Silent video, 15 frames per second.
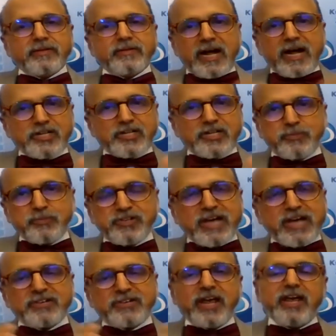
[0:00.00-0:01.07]
And that's
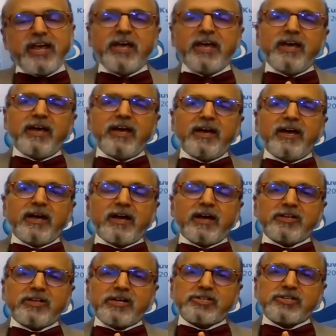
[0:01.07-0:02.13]
precisely
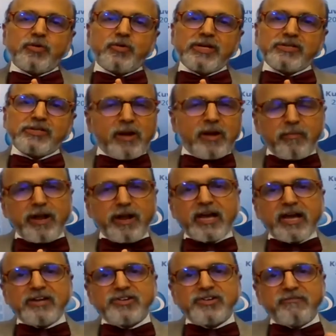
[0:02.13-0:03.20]
Qatar's story is all about, a
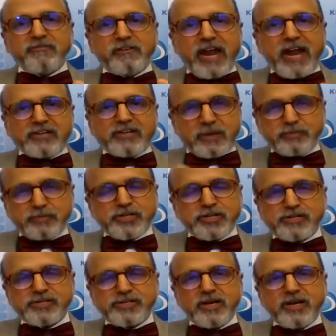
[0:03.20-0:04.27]
country of great
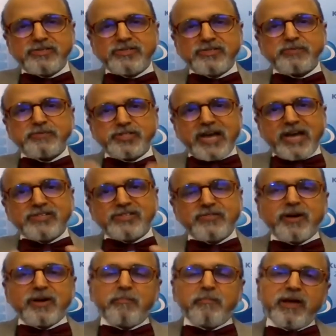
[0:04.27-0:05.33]
substance,
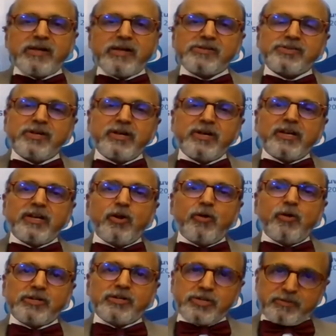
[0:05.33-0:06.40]
substantive compliance in global